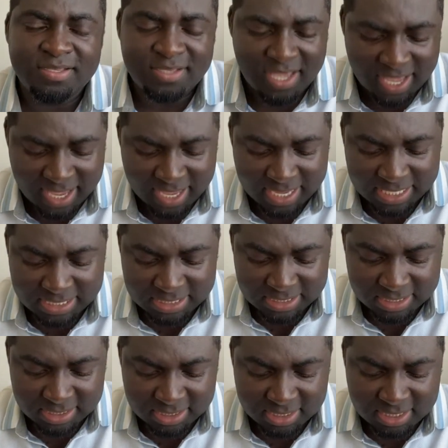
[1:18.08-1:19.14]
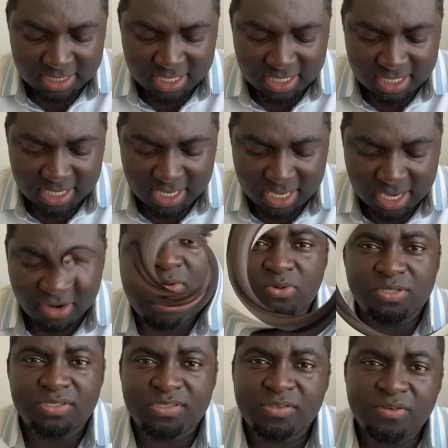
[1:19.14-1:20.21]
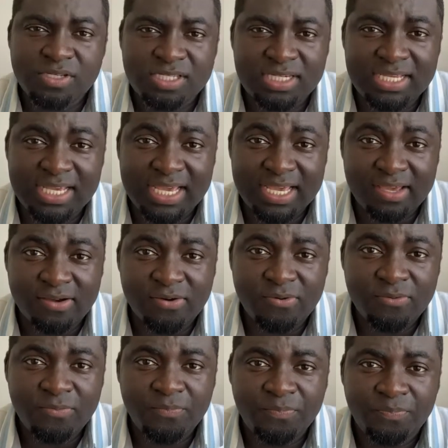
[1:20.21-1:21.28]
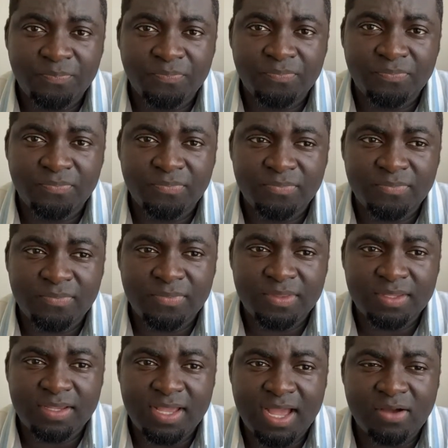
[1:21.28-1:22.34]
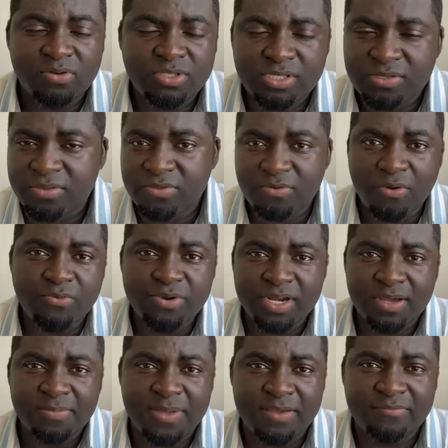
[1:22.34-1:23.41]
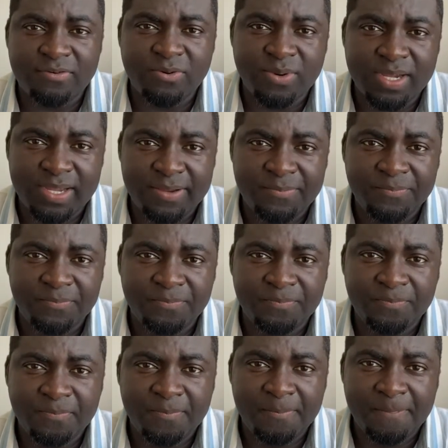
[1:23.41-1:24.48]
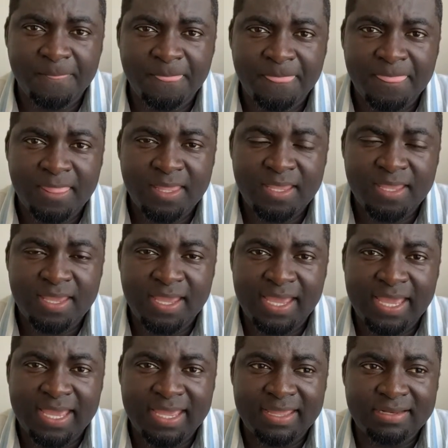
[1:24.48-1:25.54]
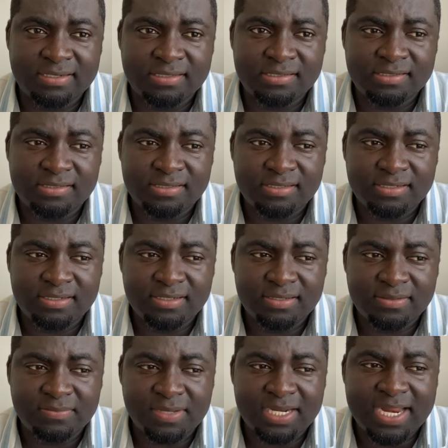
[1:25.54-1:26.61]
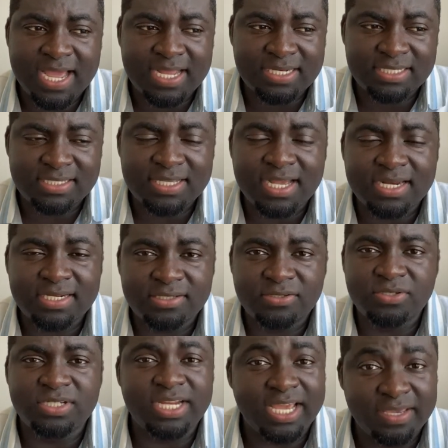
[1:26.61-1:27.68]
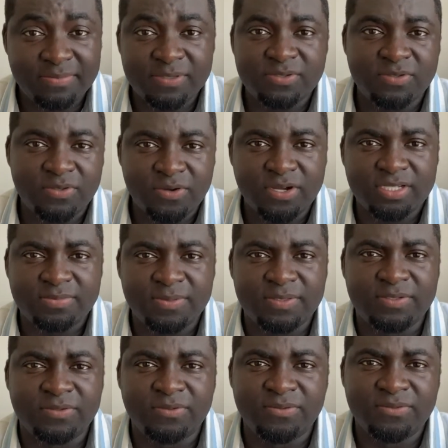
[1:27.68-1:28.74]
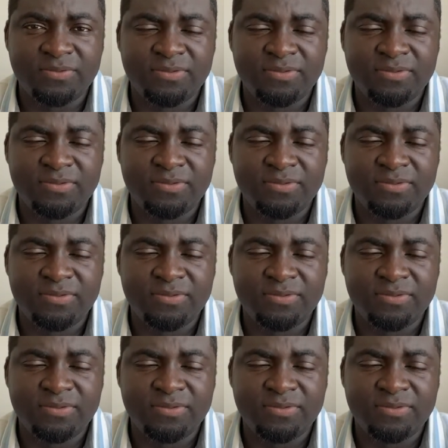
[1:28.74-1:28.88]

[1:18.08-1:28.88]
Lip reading: And I remember seriously ill. I was throwing up everywhere, and my dad decided to take me to the hospital.